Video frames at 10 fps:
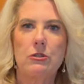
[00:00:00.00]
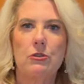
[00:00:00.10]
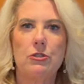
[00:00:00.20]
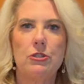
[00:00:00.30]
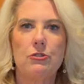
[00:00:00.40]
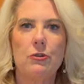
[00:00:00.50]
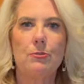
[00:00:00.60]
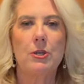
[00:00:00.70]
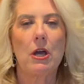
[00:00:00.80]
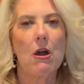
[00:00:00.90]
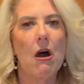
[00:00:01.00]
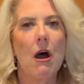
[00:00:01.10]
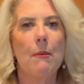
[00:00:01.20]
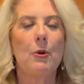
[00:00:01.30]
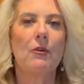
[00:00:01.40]

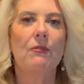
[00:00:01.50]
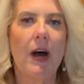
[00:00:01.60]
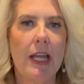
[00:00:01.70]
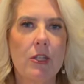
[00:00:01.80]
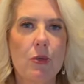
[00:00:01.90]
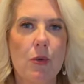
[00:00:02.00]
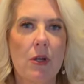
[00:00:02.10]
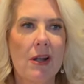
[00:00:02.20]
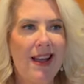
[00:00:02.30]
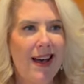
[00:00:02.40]
or Viator,